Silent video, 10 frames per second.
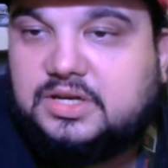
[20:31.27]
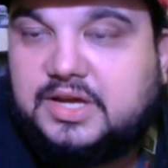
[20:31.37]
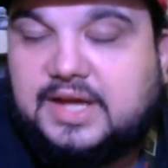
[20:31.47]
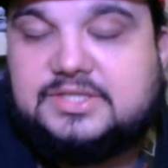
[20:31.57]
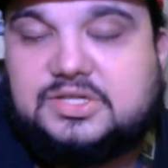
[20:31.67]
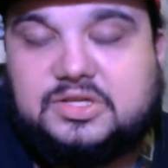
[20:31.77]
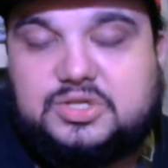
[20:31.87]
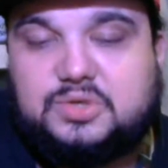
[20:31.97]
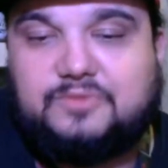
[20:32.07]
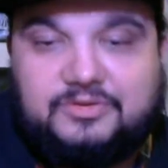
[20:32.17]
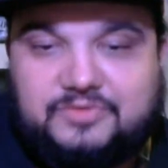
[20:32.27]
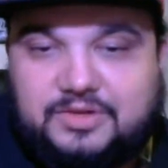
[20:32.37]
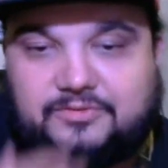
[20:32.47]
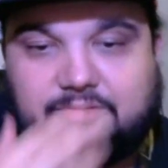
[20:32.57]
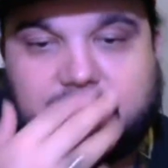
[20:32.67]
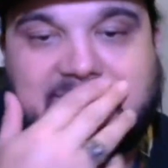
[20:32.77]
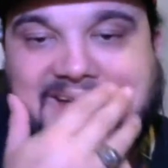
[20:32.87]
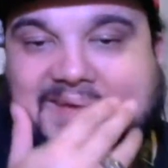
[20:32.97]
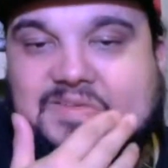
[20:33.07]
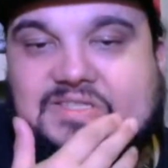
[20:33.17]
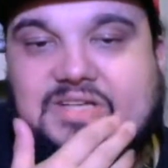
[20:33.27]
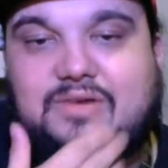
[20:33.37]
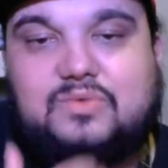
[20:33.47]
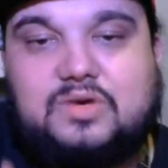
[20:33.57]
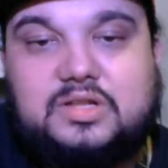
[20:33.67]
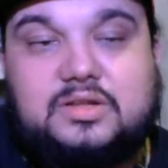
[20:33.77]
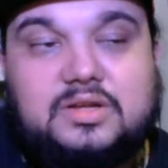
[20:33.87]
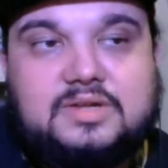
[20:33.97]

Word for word: Yeah, so the 250 for the Amazon one.